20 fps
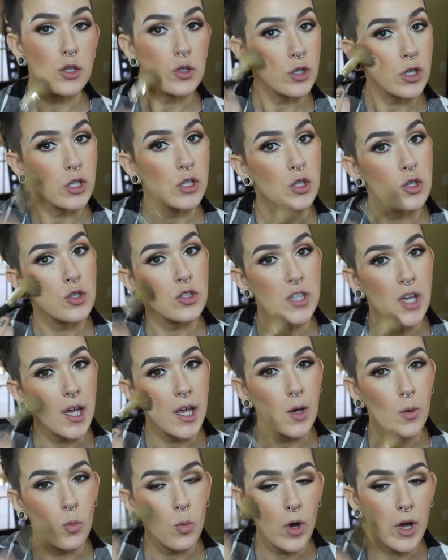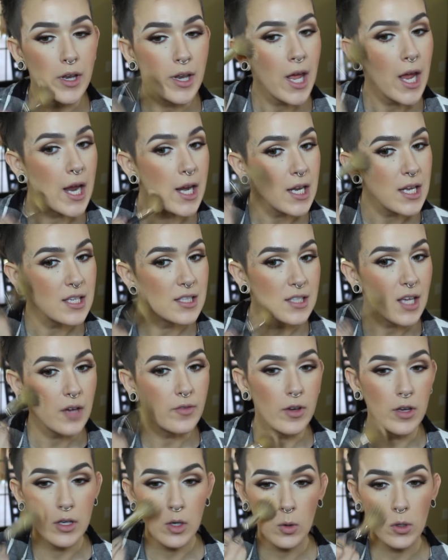You could use a
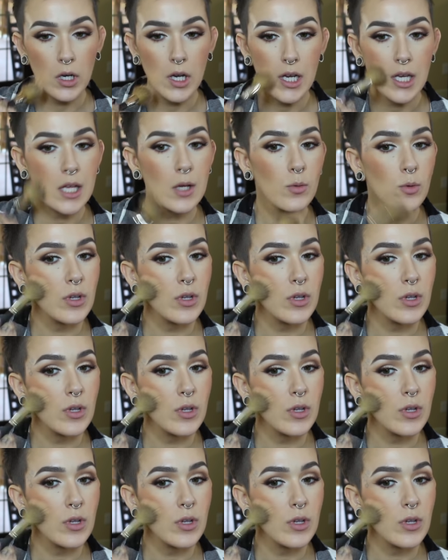187 or any